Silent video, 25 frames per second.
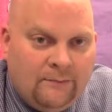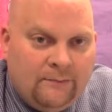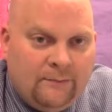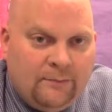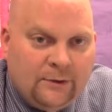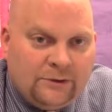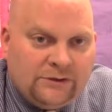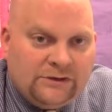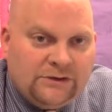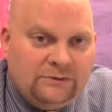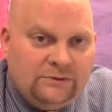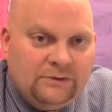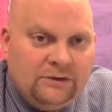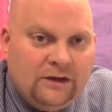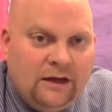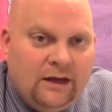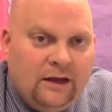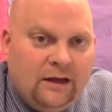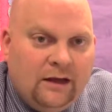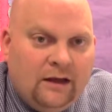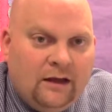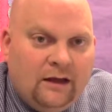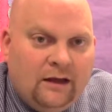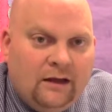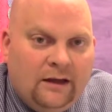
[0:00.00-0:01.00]
person
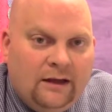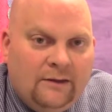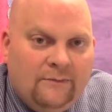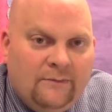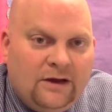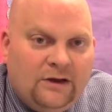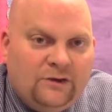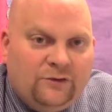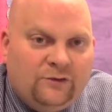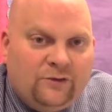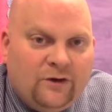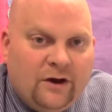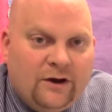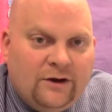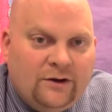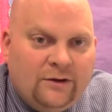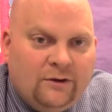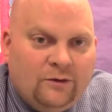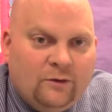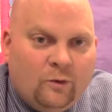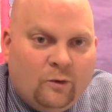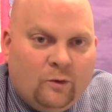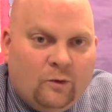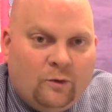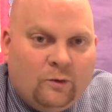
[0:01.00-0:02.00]

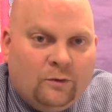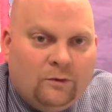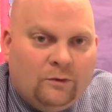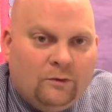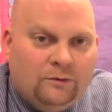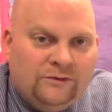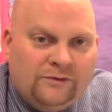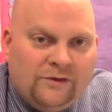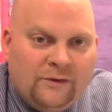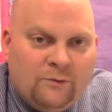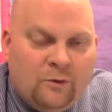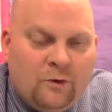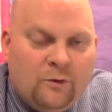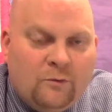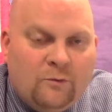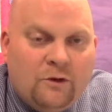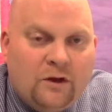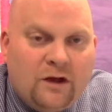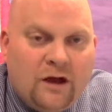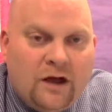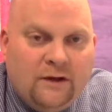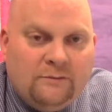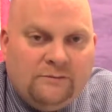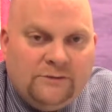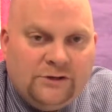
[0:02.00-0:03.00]
administrator or someone
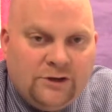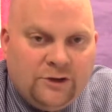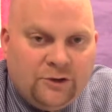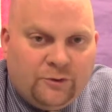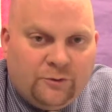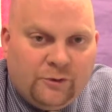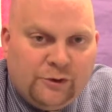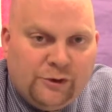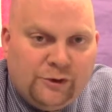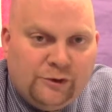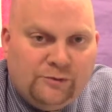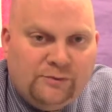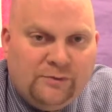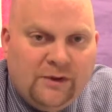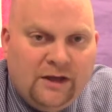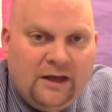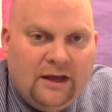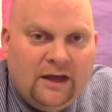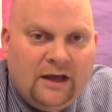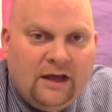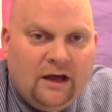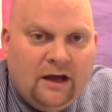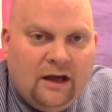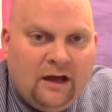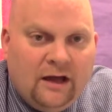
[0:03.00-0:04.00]
will come to your room
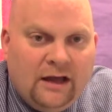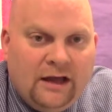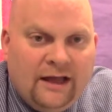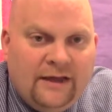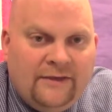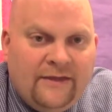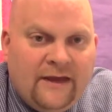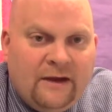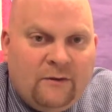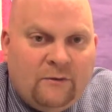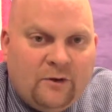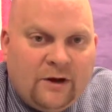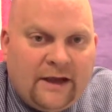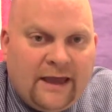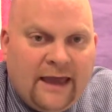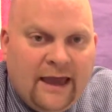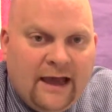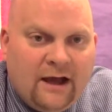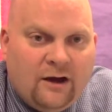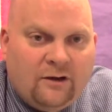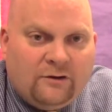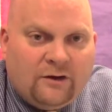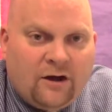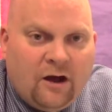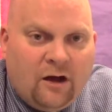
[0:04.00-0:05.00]
and they will
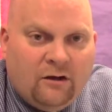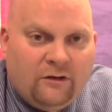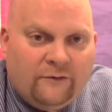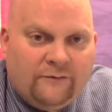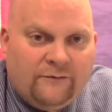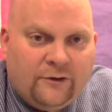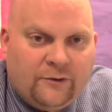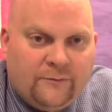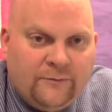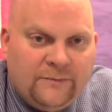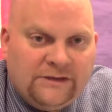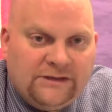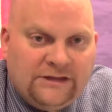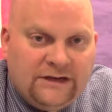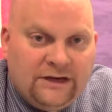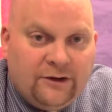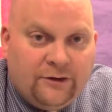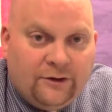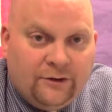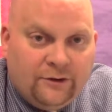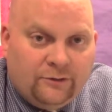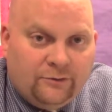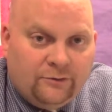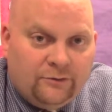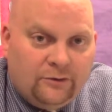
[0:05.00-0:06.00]
count all of your
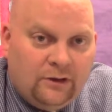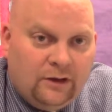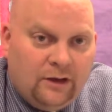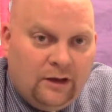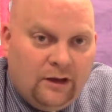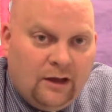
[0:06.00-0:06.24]
material.